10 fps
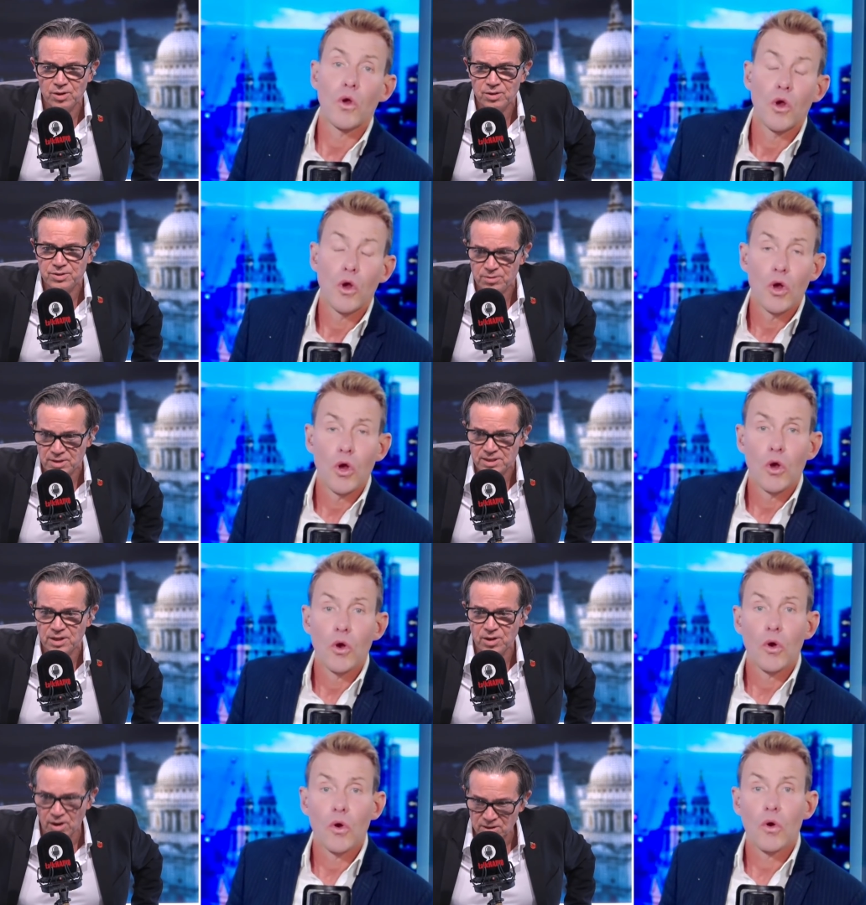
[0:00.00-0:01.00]
Speaker 1: not to. There's
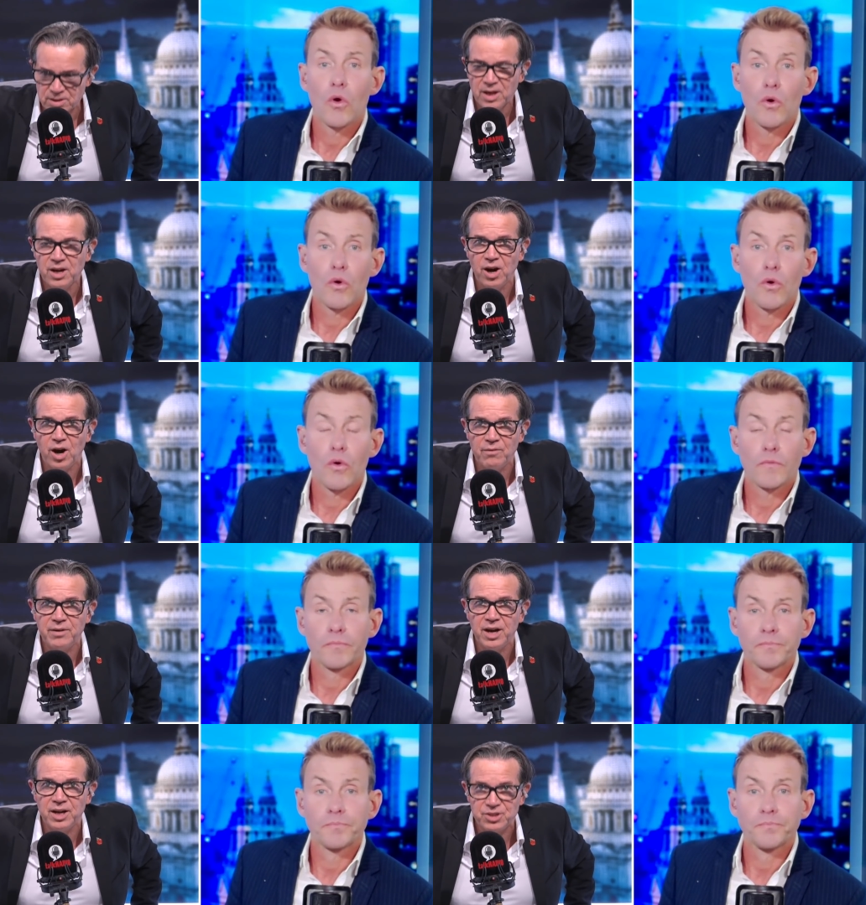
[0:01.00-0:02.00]
a lot of
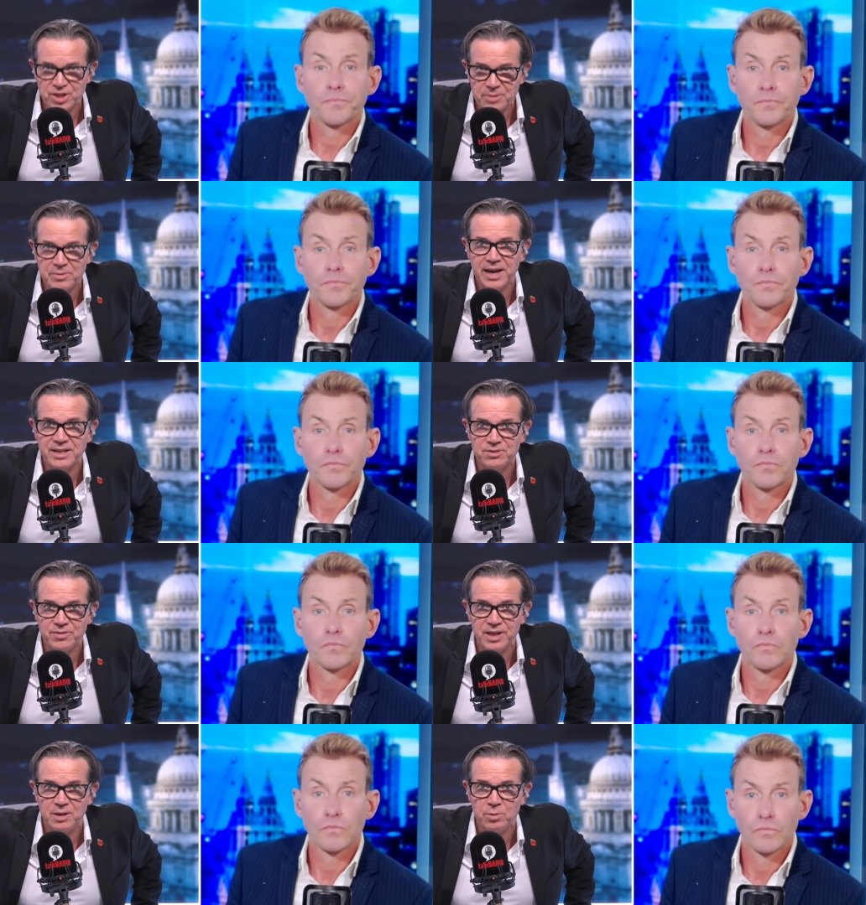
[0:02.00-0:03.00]
uh, cheap gas
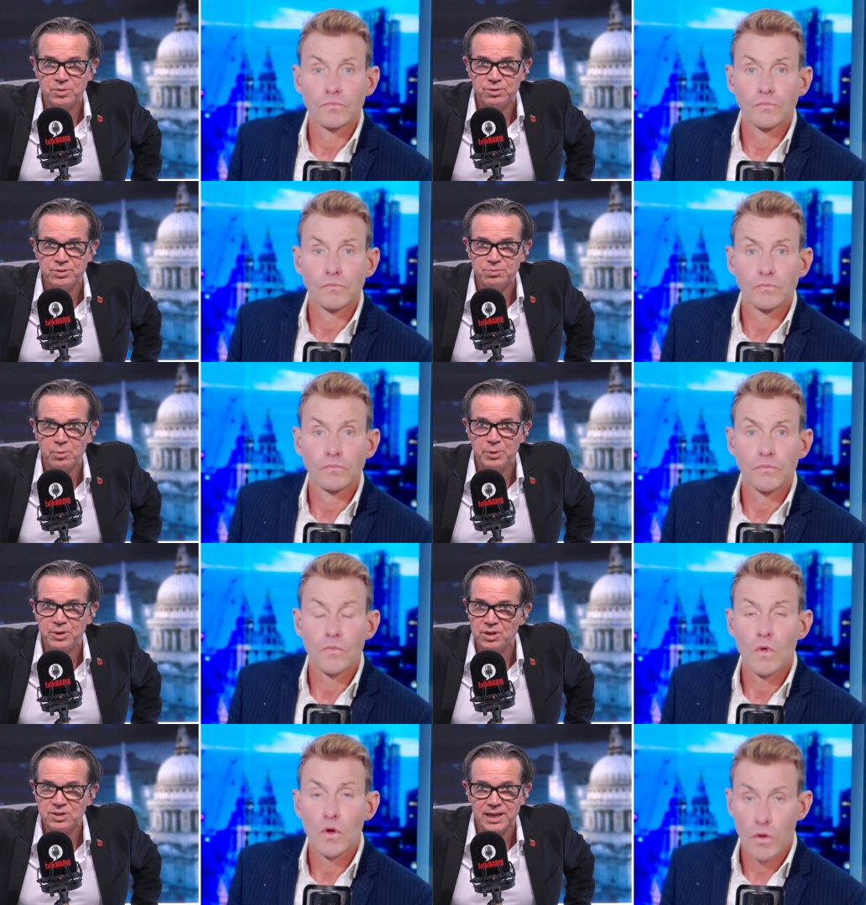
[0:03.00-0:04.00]
available to us, but we're
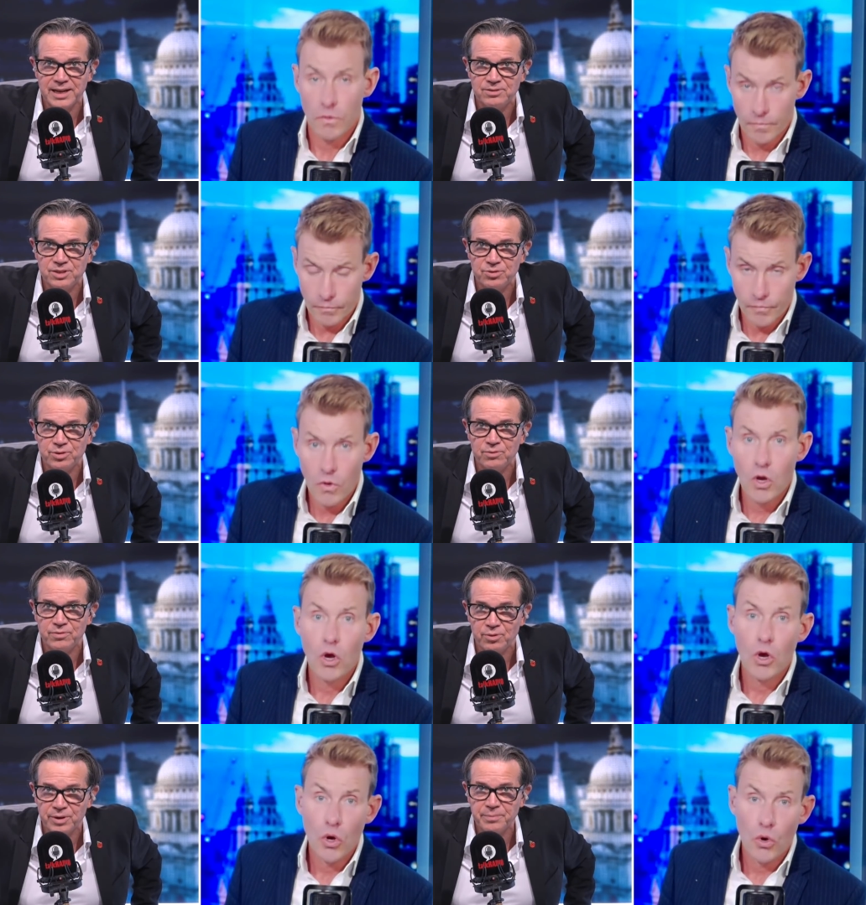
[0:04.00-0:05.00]
not allowed to drill
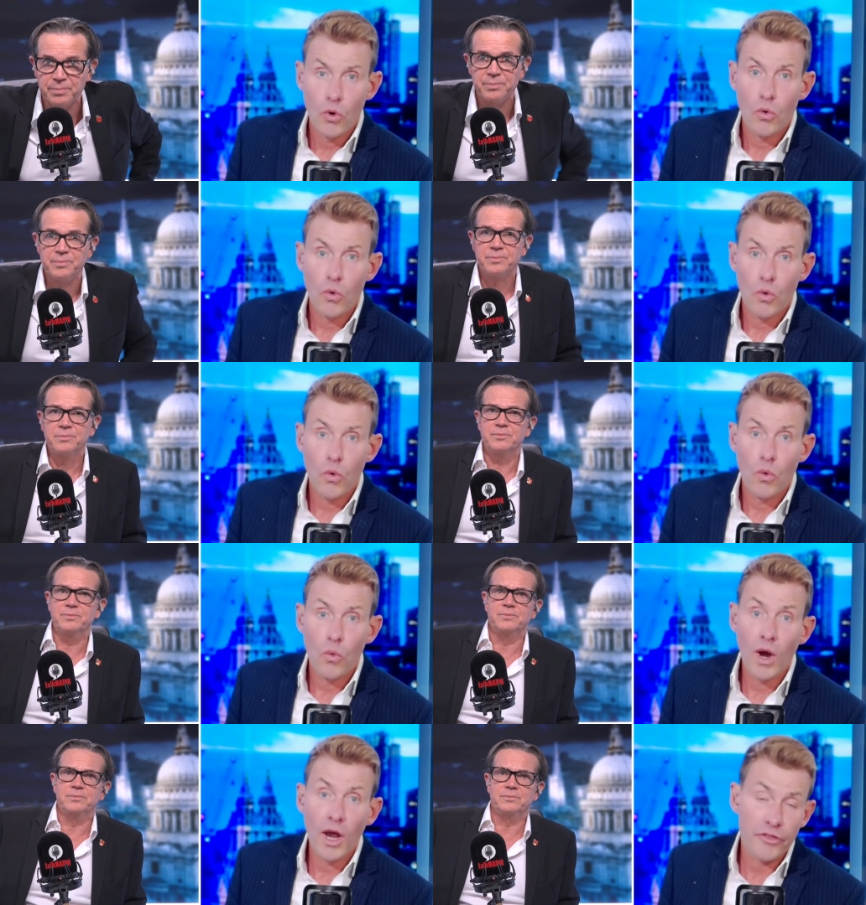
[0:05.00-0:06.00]
for it
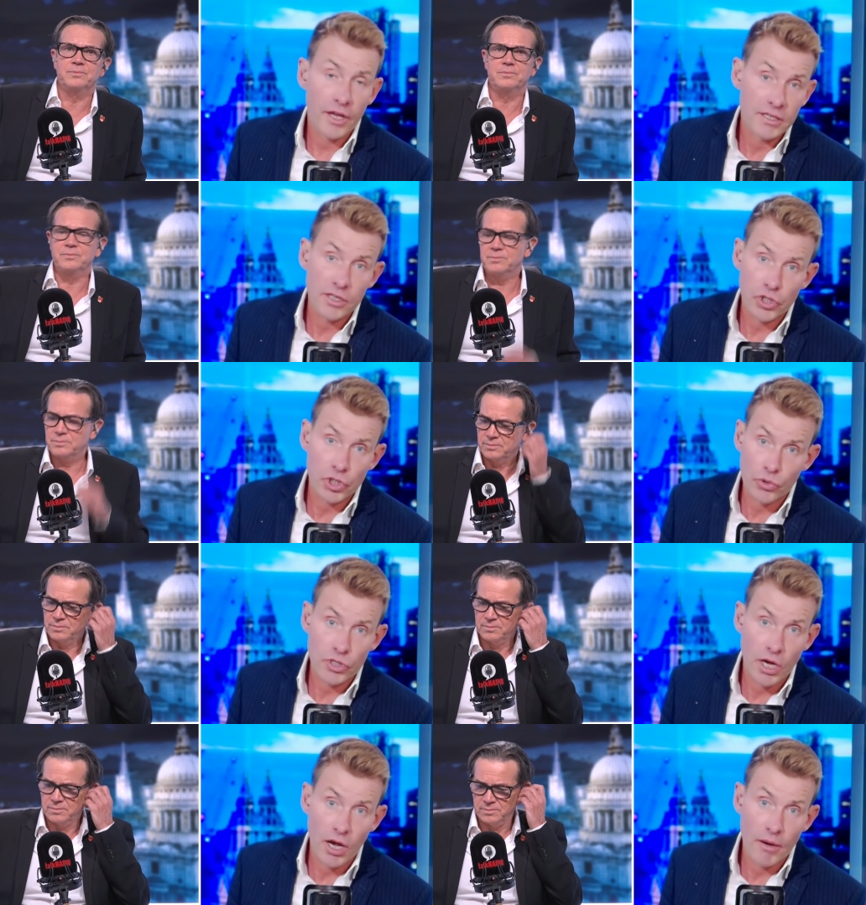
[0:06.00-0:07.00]
Speaker 2: well, I think is a short
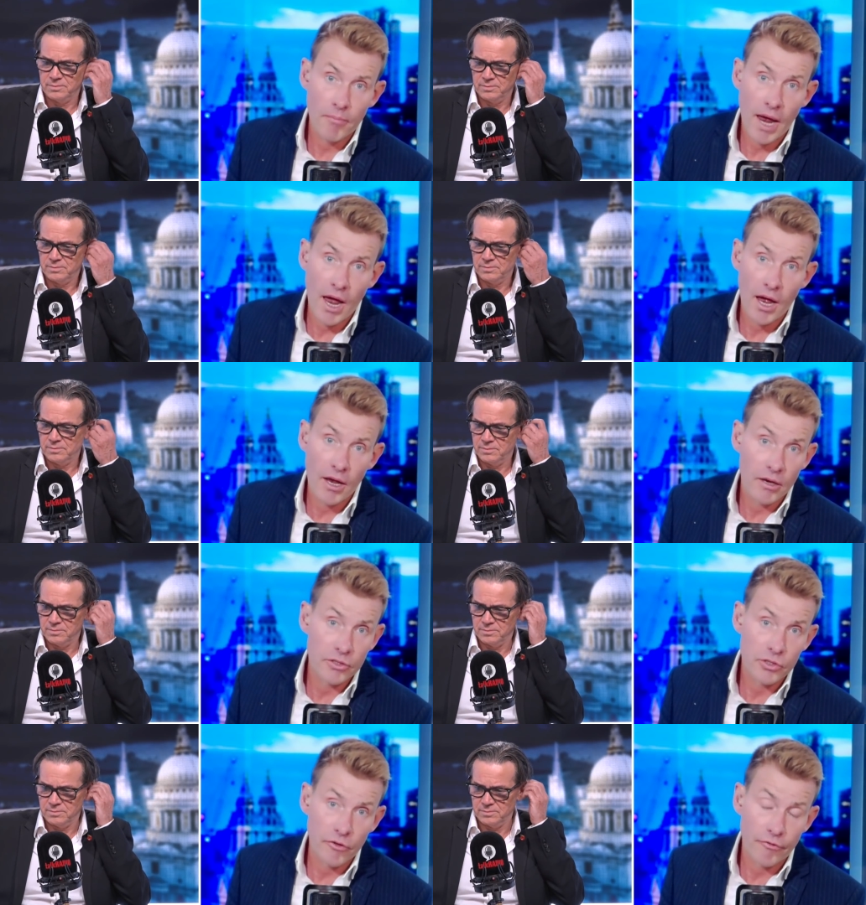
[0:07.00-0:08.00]
term uh,
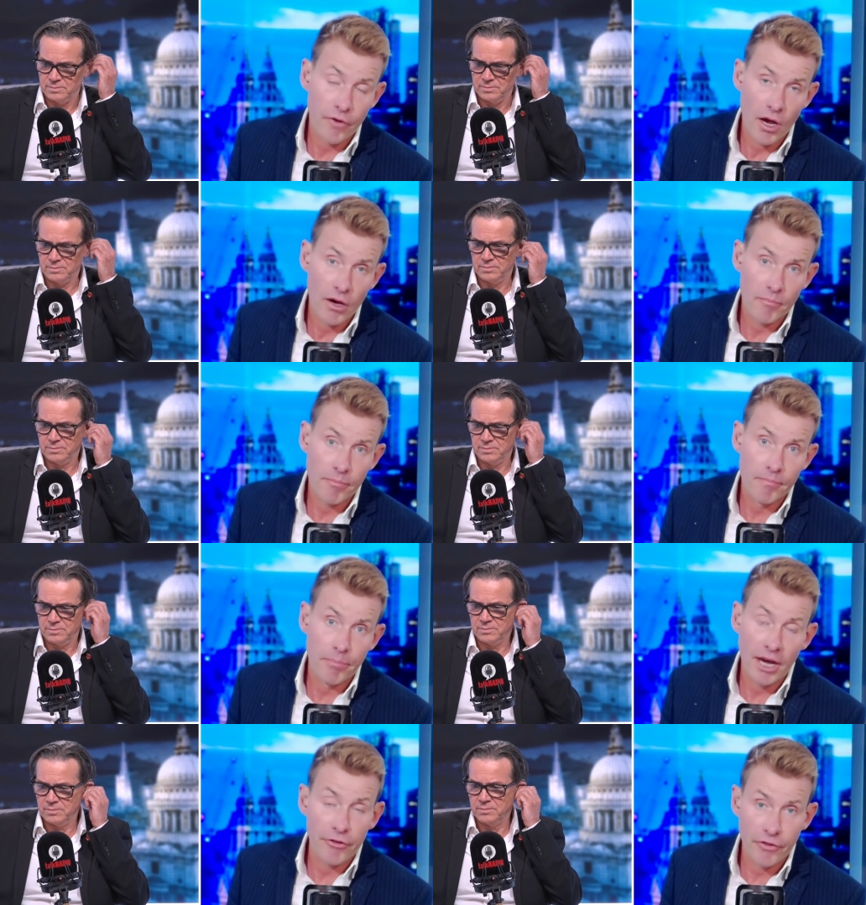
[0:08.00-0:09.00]
sort of uh,
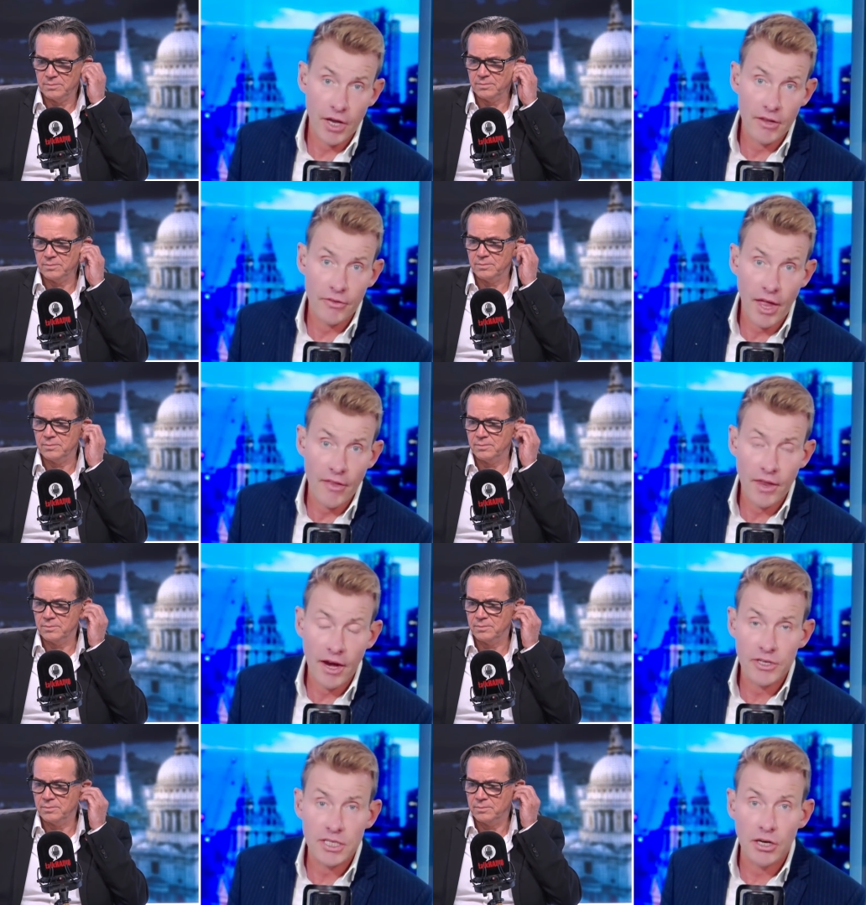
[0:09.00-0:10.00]
benefit, then
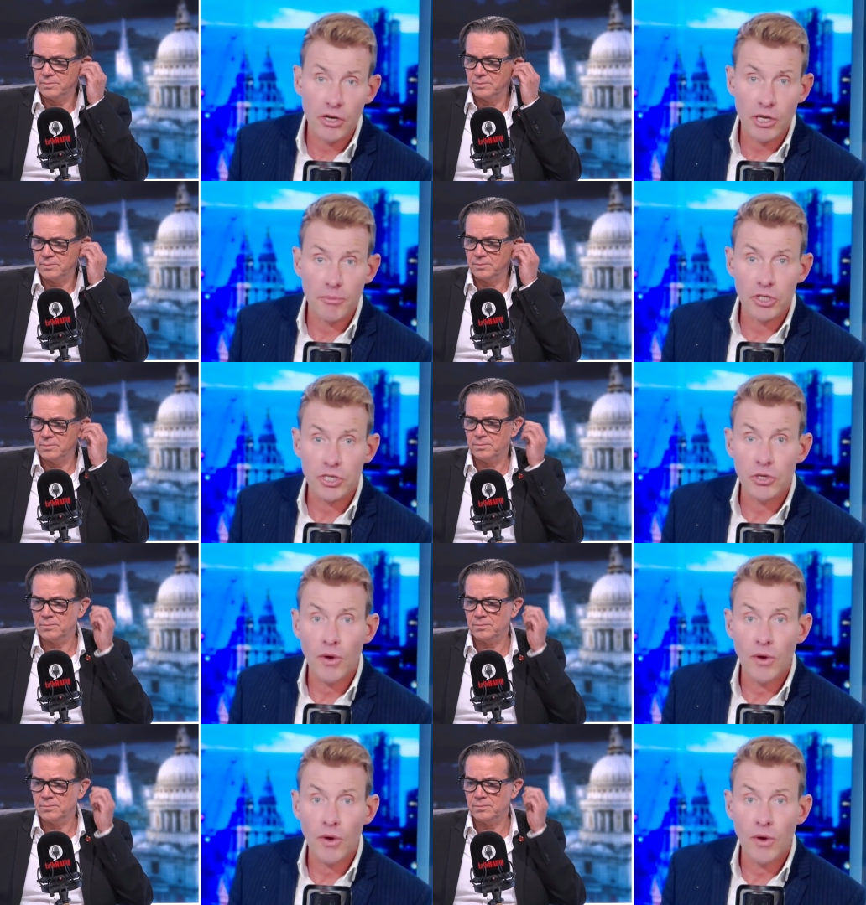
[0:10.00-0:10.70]
there is an argument to